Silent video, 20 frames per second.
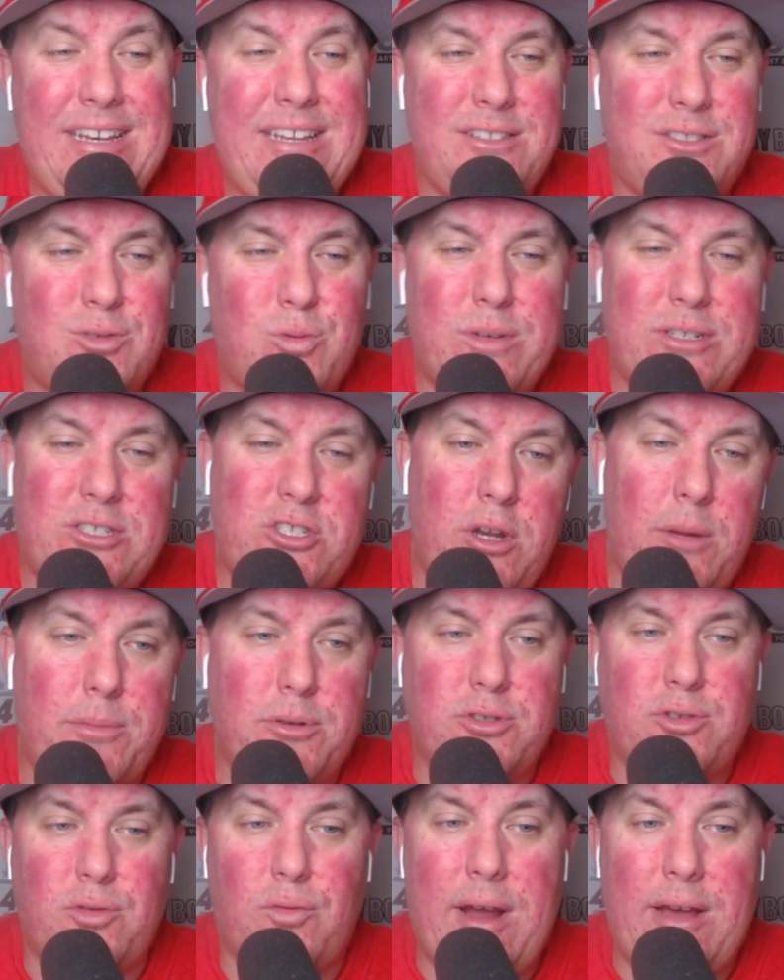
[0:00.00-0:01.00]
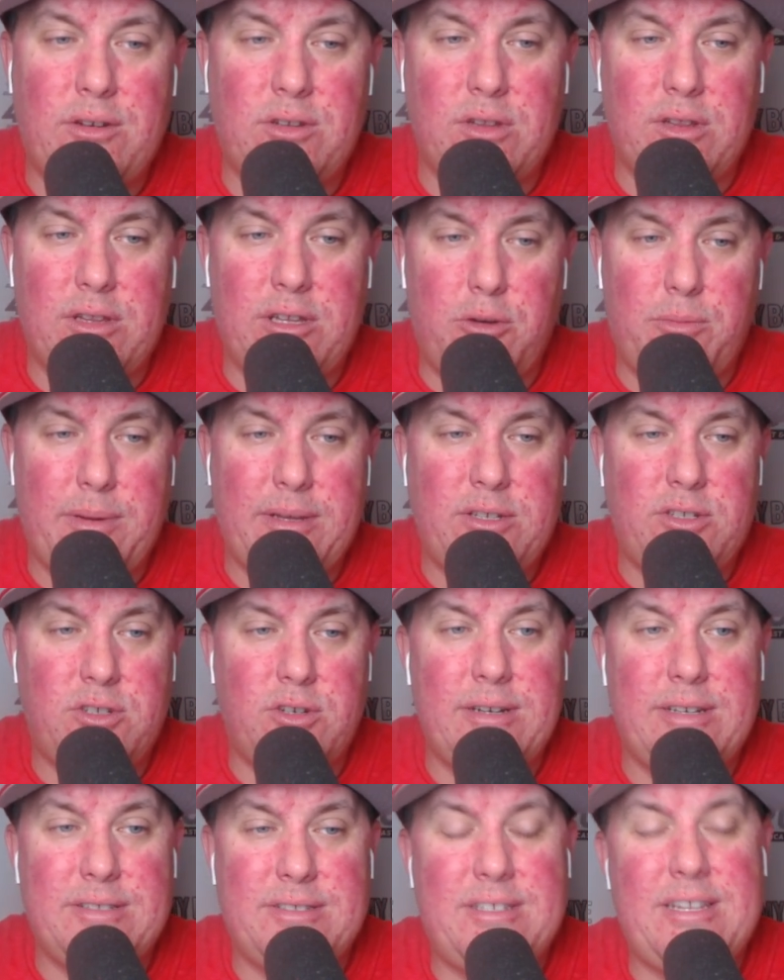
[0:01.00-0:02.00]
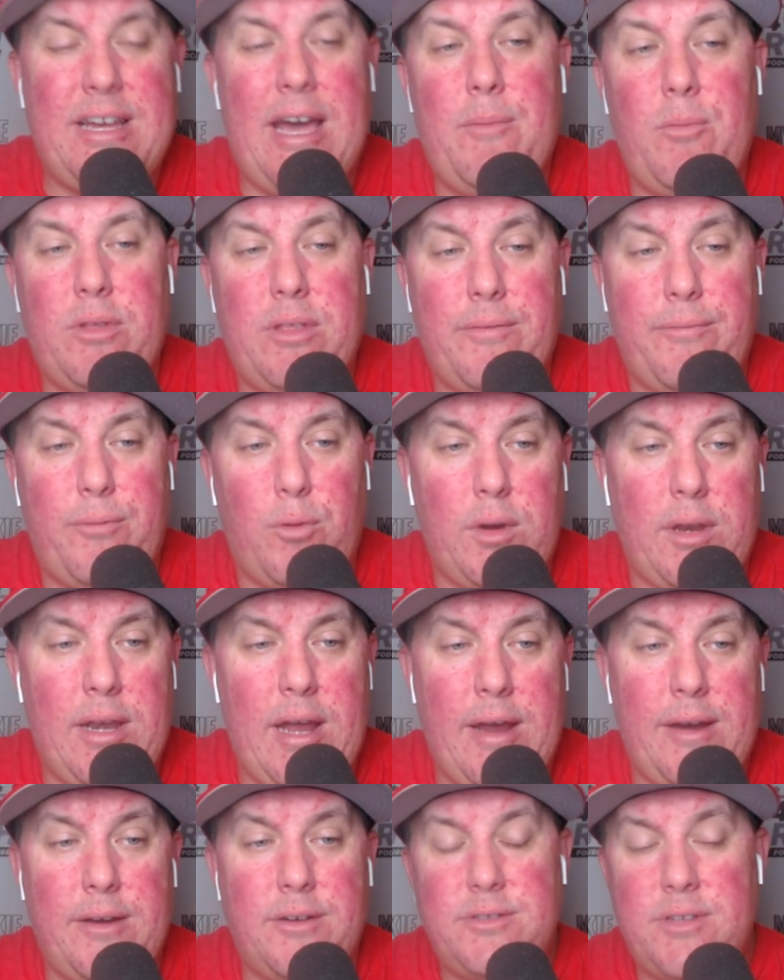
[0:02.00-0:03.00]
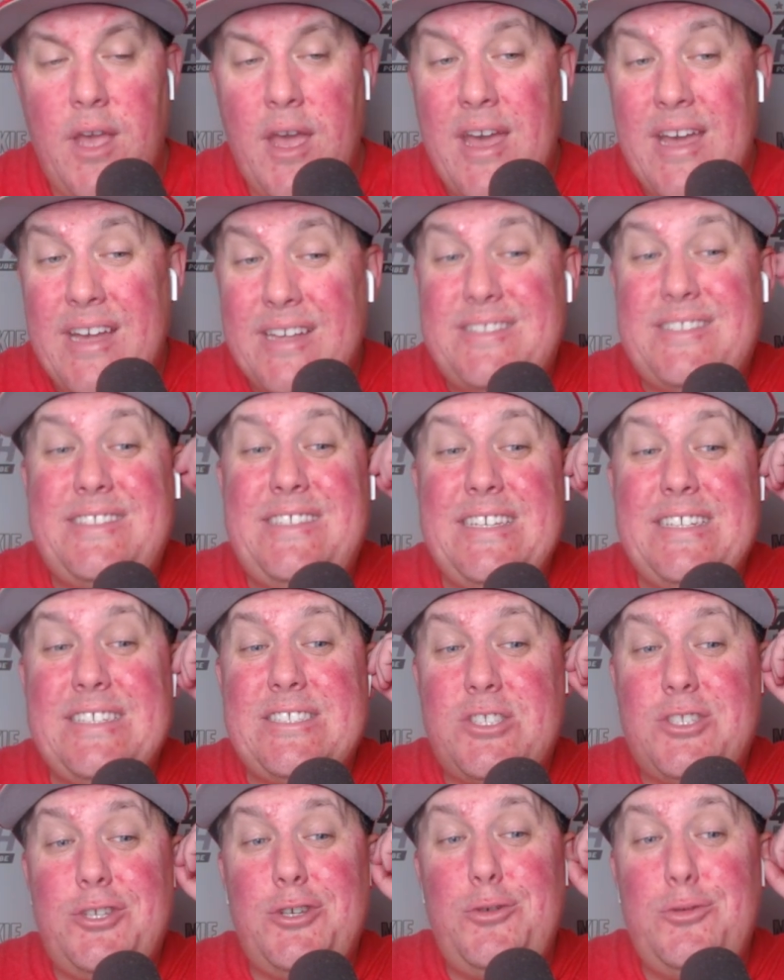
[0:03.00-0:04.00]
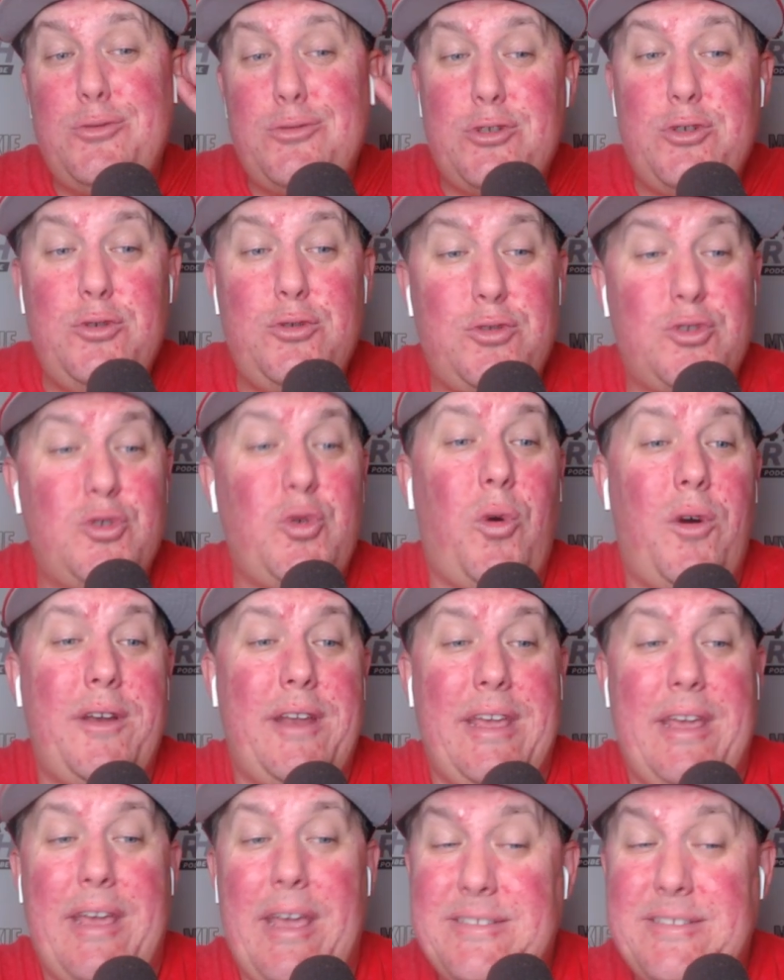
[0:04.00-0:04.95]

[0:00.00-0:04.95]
He switched numbers around a little bit during his time with the 49ers. 6'2, 220.